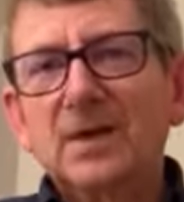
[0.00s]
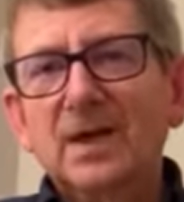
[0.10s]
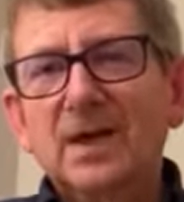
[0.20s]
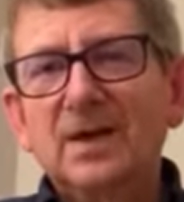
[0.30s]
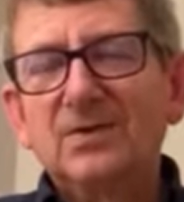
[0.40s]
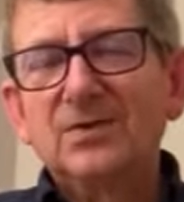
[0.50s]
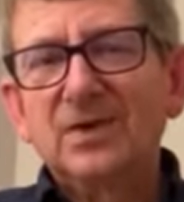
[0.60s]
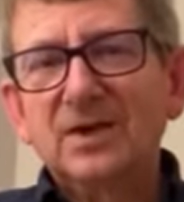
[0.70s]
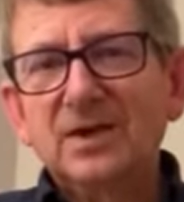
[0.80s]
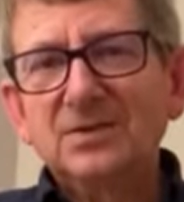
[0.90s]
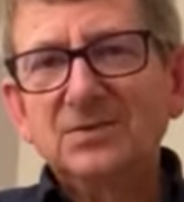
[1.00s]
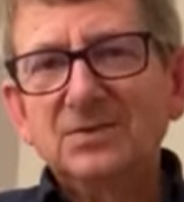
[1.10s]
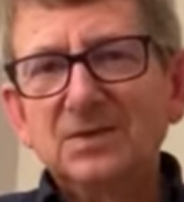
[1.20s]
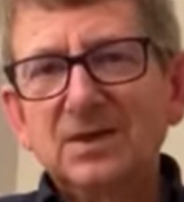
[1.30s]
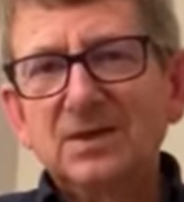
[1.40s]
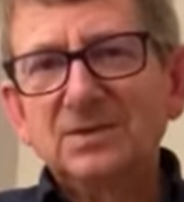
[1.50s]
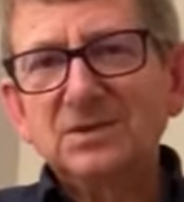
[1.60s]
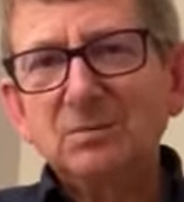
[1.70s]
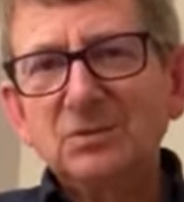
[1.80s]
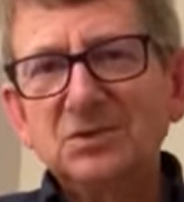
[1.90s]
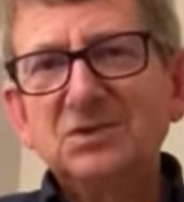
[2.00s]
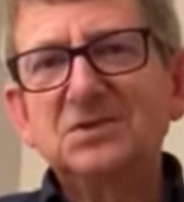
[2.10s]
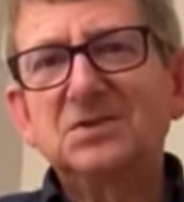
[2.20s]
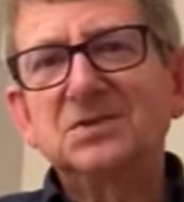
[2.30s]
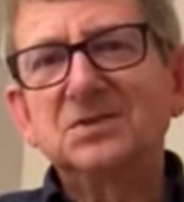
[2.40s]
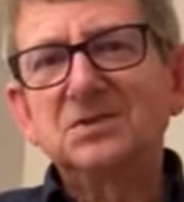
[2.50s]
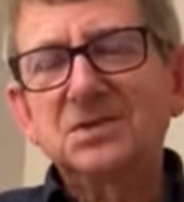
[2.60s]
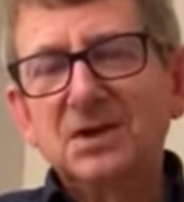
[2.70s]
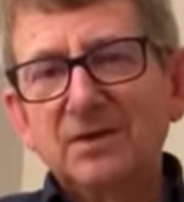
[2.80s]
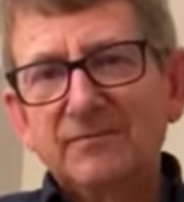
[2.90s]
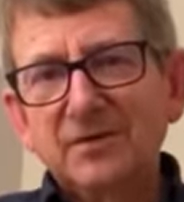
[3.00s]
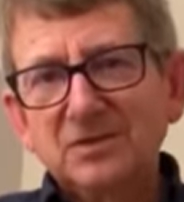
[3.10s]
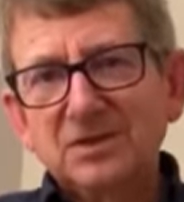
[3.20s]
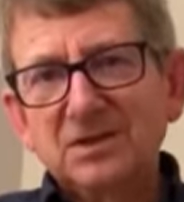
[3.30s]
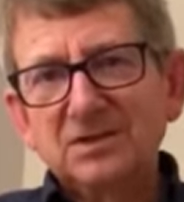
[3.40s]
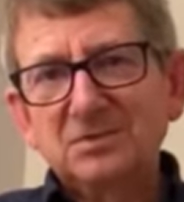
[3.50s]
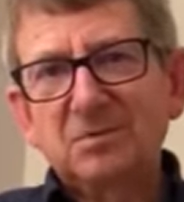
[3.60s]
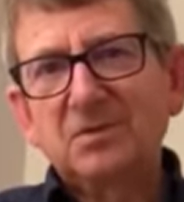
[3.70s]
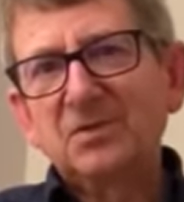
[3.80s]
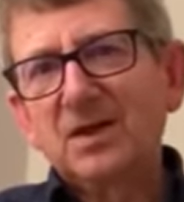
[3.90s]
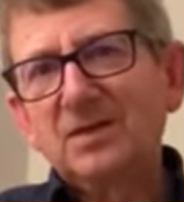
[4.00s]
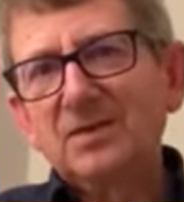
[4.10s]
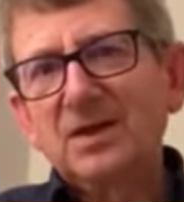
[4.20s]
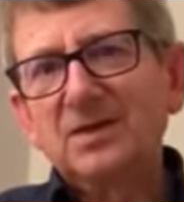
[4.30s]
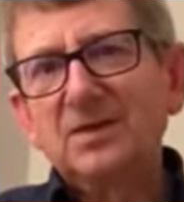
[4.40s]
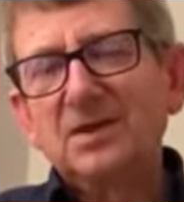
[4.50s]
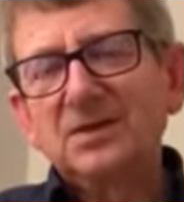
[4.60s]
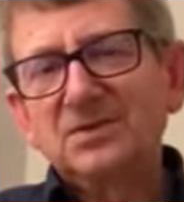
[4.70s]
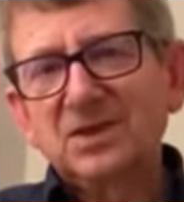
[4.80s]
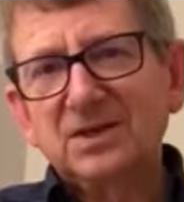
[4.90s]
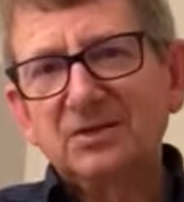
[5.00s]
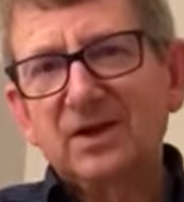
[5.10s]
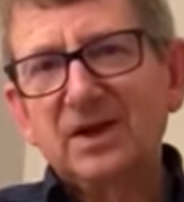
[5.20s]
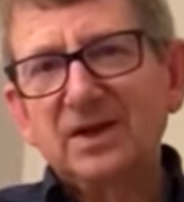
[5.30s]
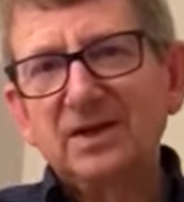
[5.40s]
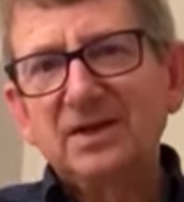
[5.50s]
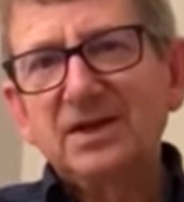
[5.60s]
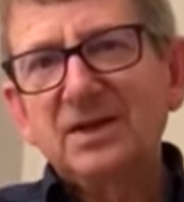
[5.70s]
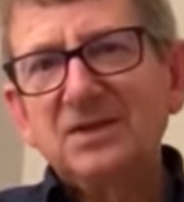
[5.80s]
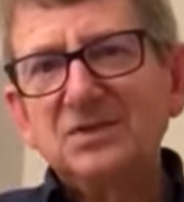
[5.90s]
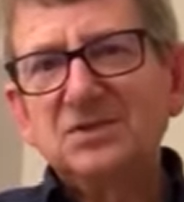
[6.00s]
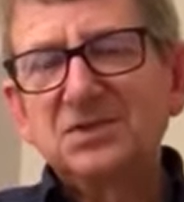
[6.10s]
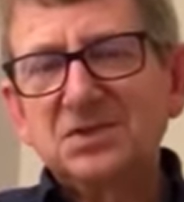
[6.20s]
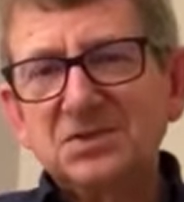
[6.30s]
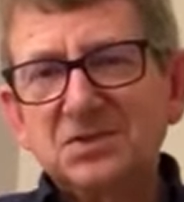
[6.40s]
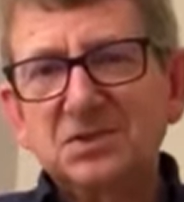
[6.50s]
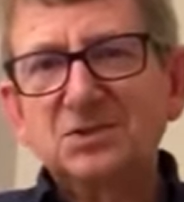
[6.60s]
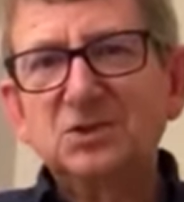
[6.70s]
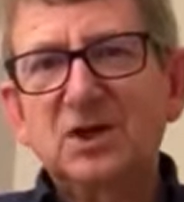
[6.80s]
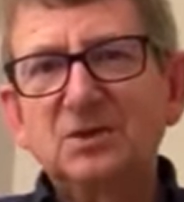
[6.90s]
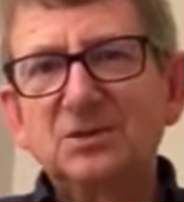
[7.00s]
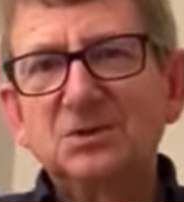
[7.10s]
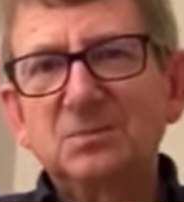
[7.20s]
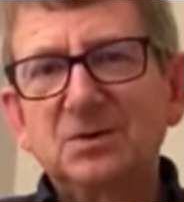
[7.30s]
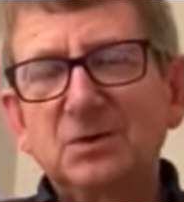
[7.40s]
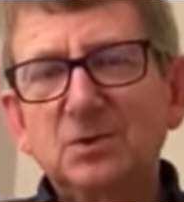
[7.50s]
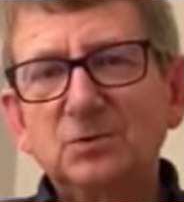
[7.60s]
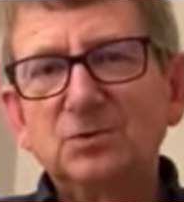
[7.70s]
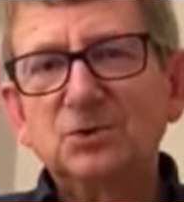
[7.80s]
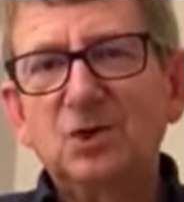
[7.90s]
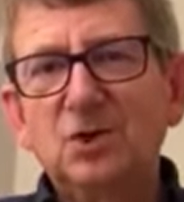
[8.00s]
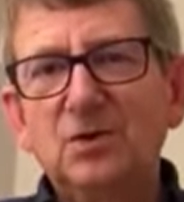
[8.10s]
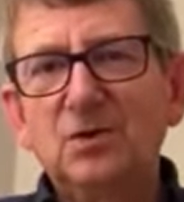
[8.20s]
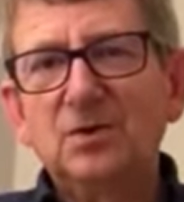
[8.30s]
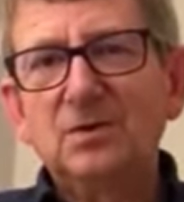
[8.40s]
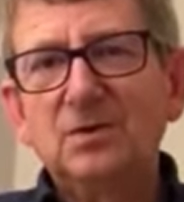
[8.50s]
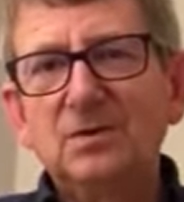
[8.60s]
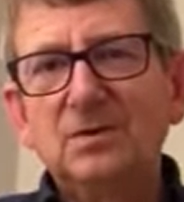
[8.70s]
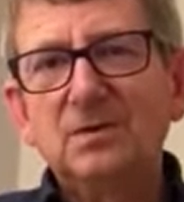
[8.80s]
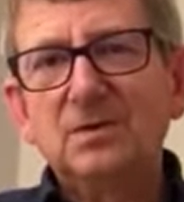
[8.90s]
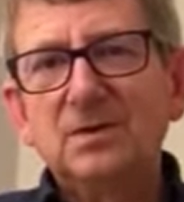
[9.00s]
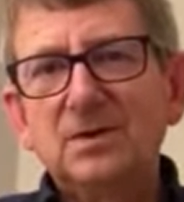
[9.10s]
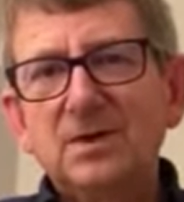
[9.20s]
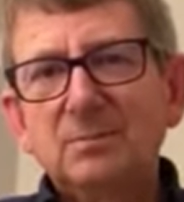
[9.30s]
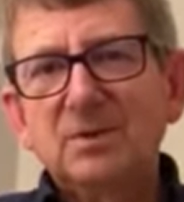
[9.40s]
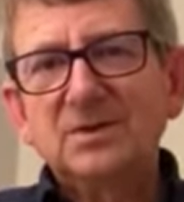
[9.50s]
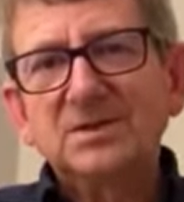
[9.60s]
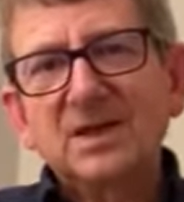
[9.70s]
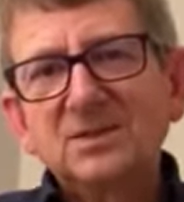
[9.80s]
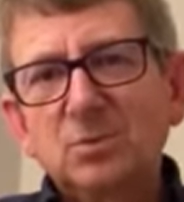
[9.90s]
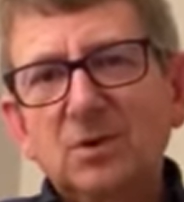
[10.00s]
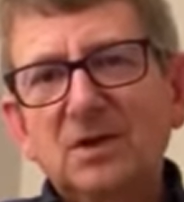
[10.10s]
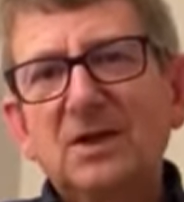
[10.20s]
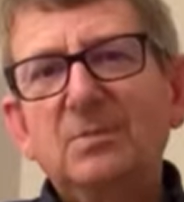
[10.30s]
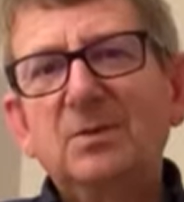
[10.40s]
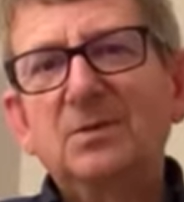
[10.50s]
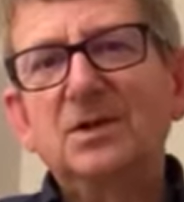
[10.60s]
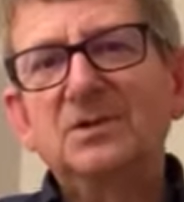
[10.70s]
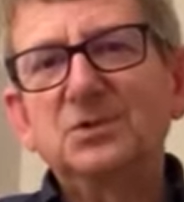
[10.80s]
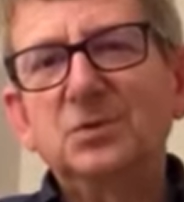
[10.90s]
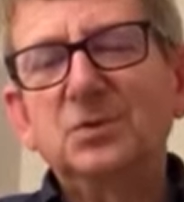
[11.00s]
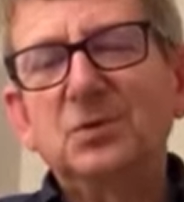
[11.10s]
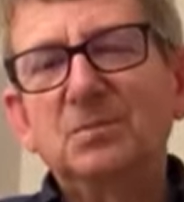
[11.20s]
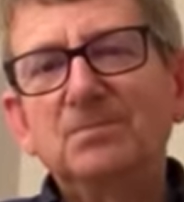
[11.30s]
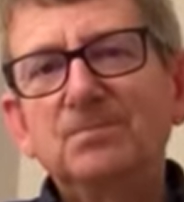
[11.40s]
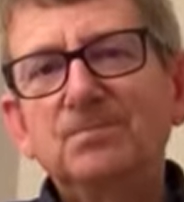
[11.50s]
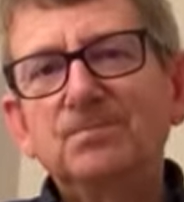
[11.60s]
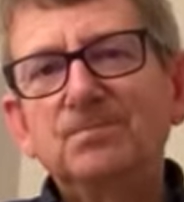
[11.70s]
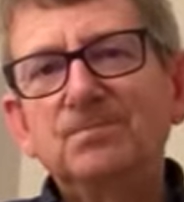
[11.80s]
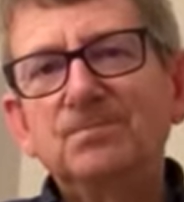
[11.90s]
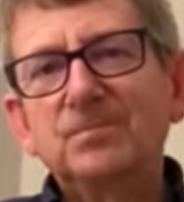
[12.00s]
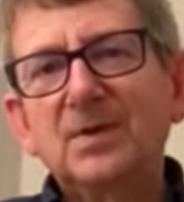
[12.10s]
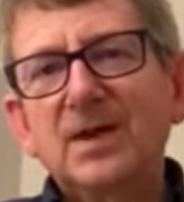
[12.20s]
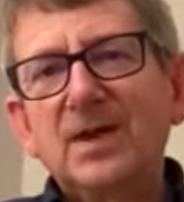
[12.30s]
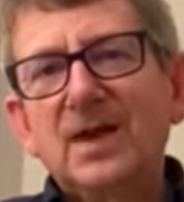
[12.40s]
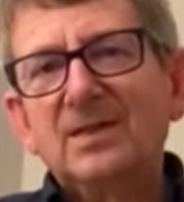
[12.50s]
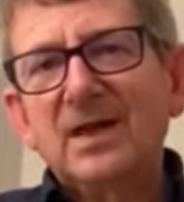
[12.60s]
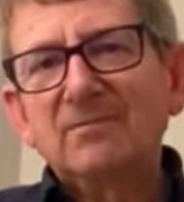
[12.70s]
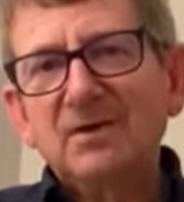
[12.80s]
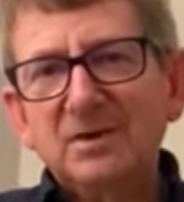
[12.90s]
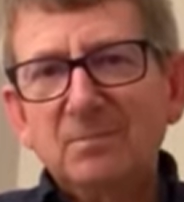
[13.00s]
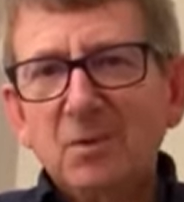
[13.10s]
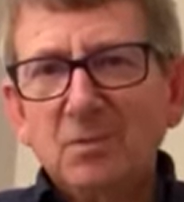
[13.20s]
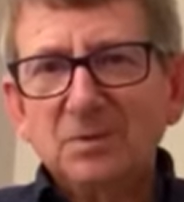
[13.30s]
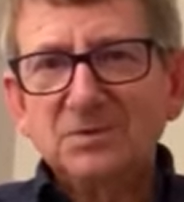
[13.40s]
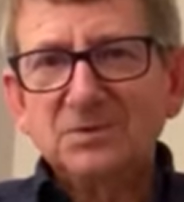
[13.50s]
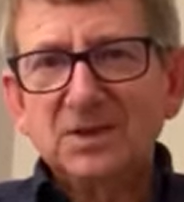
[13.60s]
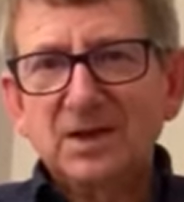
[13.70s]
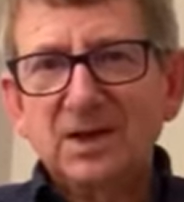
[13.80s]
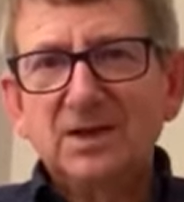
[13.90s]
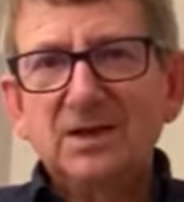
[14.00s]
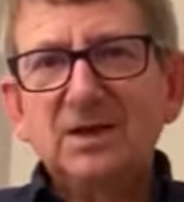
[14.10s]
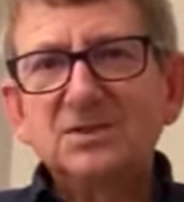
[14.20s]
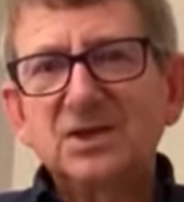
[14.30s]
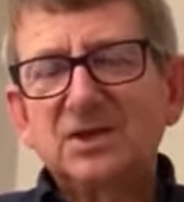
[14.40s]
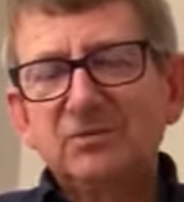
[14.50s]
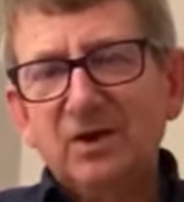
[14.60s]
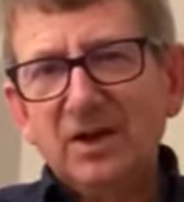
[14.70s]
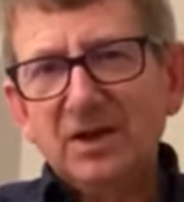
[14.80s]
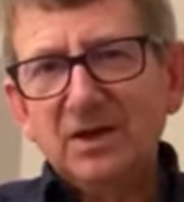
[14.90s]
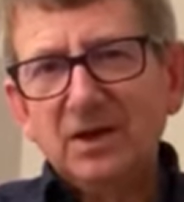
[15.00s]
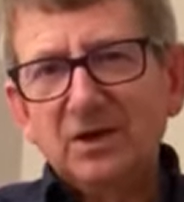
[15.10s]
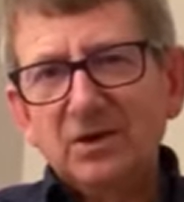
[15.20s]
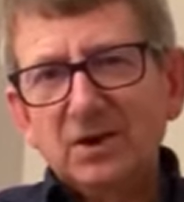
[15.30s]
And against some resistance, first Elizabeth and then Zechariah insist that the child is to be called John, because that's what Gabriel had told them. At that very moment, Zechariah